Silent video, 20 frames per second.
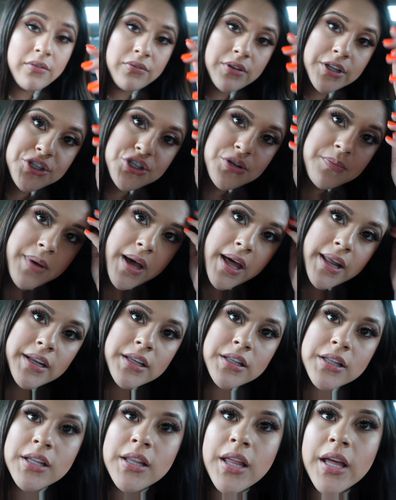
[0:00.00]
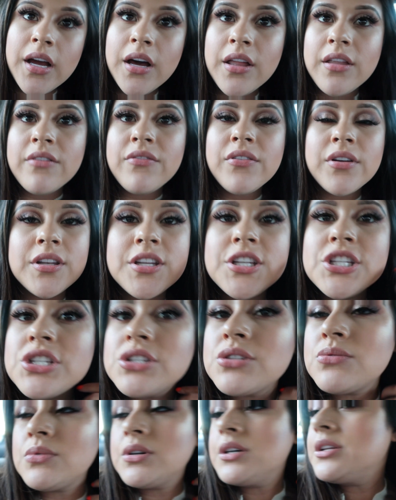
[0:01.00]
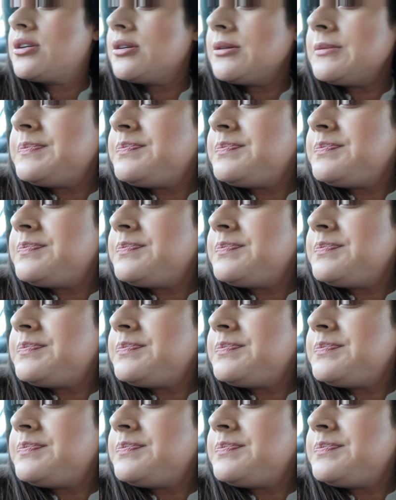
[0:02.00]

off like dramatically like other foundations would.